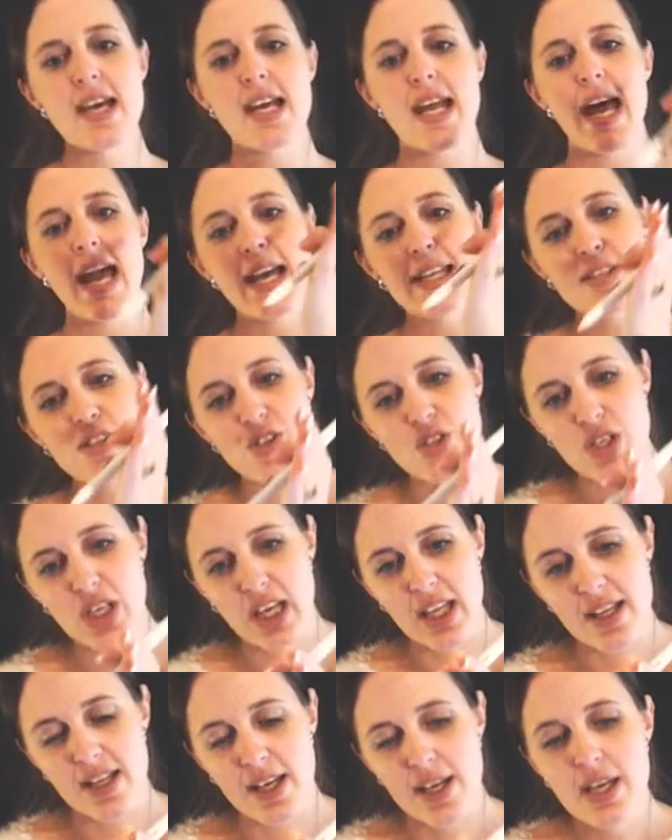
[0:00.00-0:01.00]
It adds it
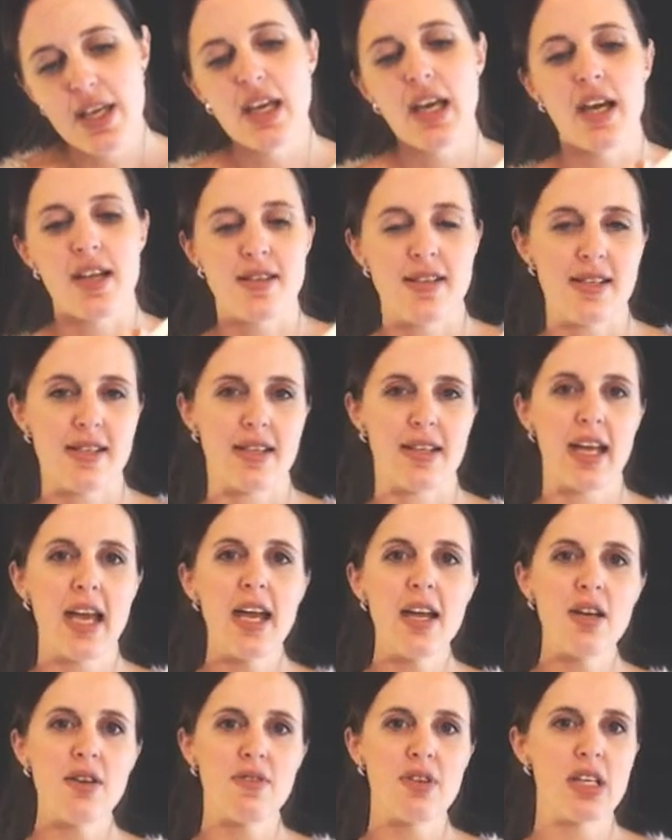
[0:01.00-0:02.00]
together and it says at the
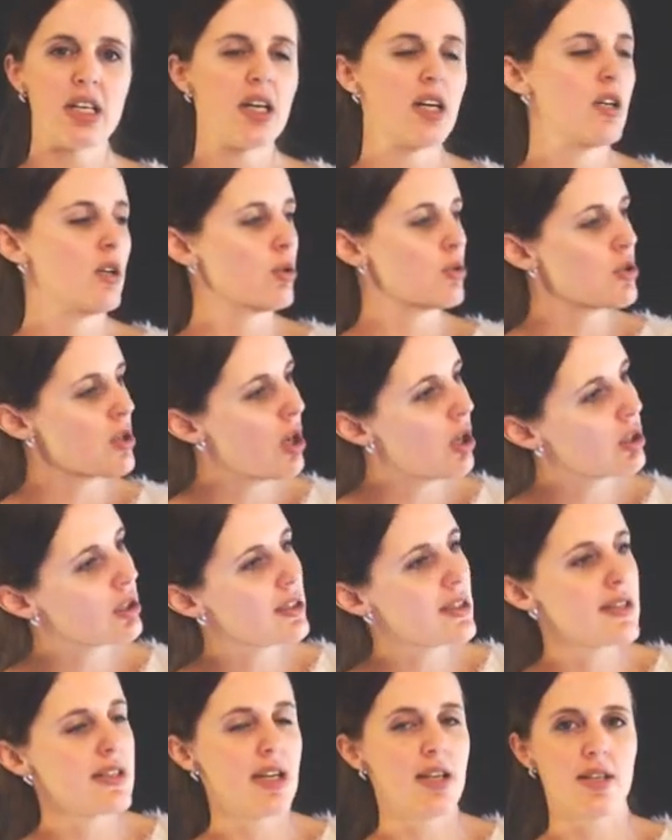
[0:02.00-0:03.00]
end of the year, your
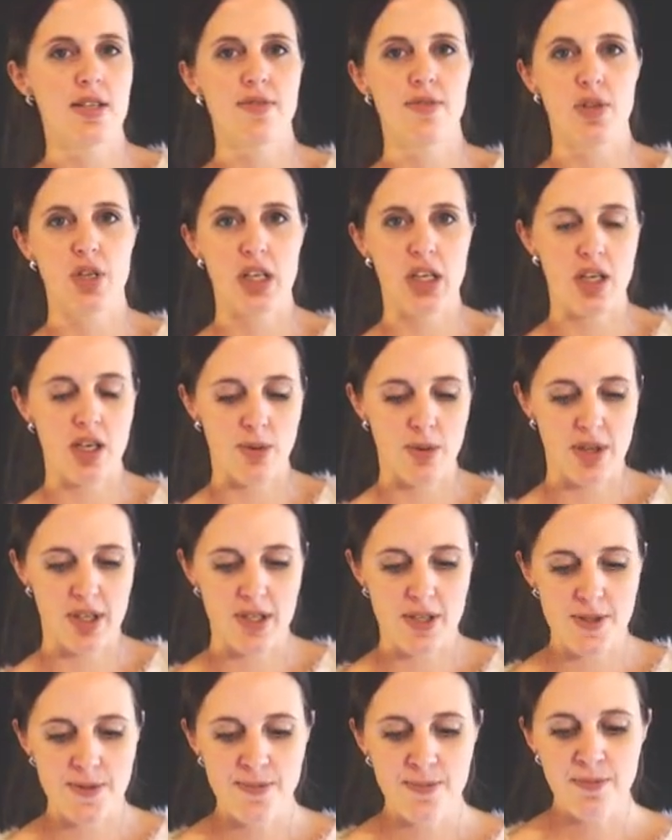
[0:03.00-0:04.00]
total sales for the year with
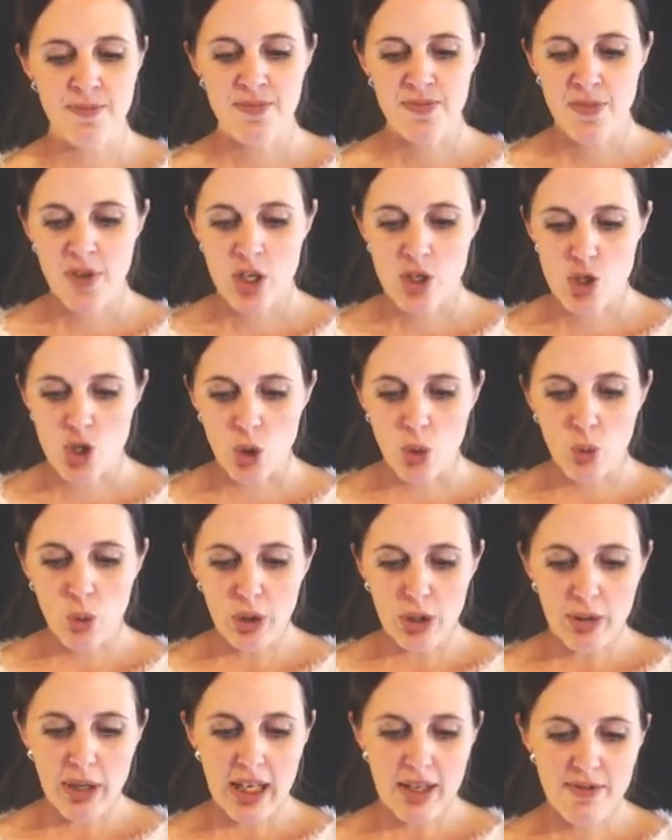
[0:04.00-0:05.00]
this. So
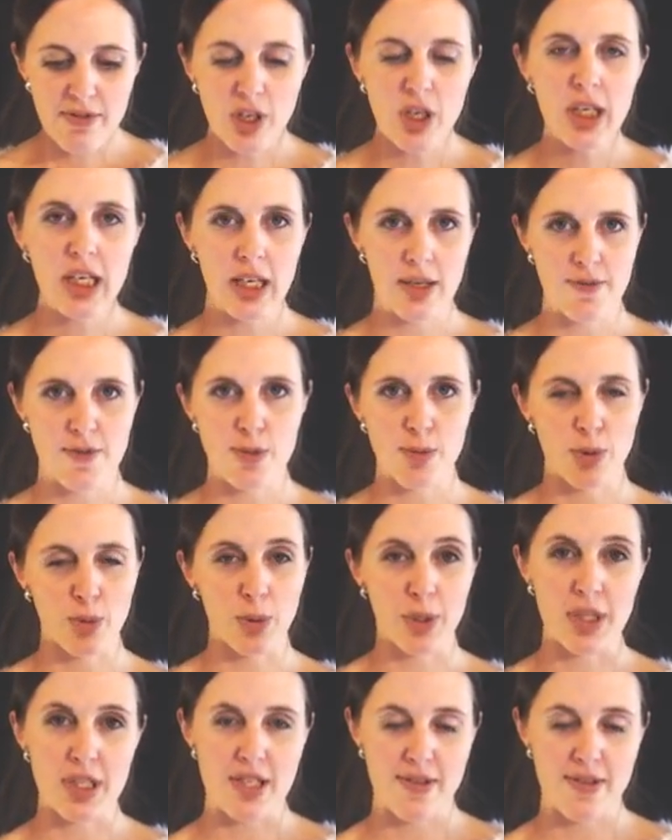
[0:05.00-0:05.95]
we'll get very comfortable